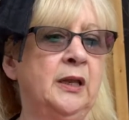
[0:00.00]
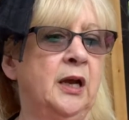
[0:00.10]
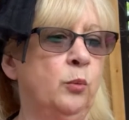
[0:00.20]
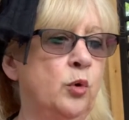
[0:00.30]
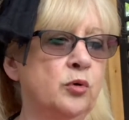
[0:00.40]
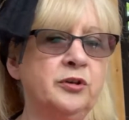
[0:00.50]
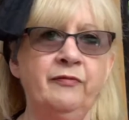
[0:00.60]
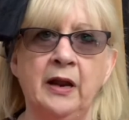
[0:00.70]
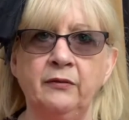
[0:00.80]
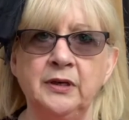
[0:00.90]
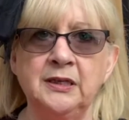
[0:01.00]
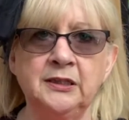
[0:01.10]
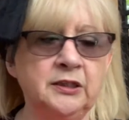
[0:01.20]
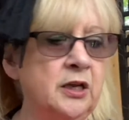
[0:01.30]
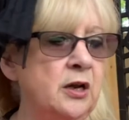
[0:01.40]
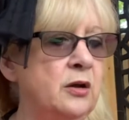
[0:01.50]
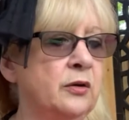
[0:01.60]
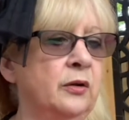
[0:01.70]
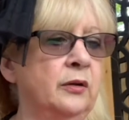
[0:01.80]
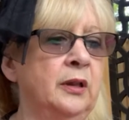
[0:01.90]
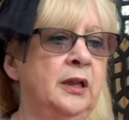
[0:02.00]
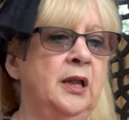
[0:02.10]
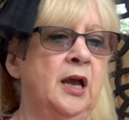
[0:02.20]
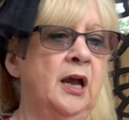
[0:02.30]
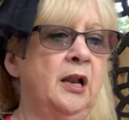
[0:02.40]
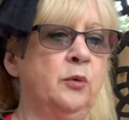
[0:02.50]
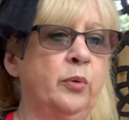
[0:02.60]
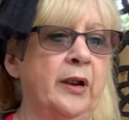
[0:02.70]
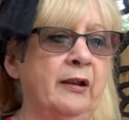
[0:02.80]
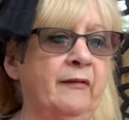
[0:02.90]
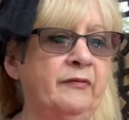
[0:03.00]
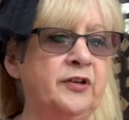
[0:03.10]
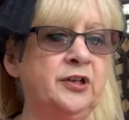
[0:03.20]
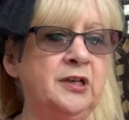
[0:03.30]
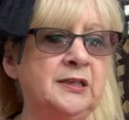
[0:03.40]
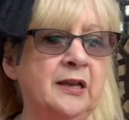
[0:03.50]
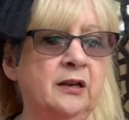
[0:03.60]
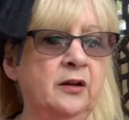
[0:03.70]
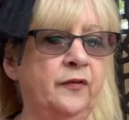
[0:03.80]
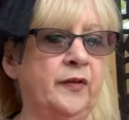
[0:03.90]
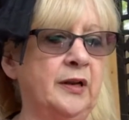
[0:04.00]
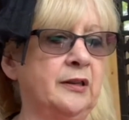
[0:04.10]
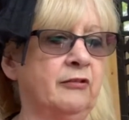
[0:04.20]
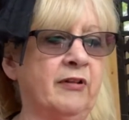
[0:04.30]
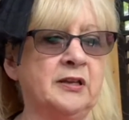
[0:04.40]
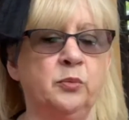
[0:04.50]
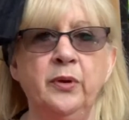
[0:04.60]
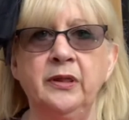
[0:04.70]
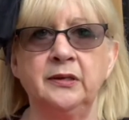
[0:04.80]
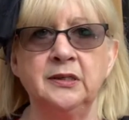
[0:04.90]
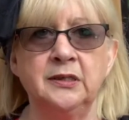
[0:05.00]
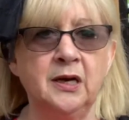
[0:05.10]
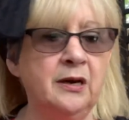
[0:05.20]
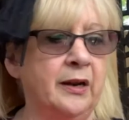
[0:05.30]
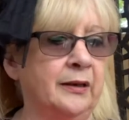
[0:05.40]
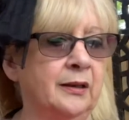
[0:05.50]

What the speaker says: and walked around in a circle, and wherever she set her feet the grass withered and died.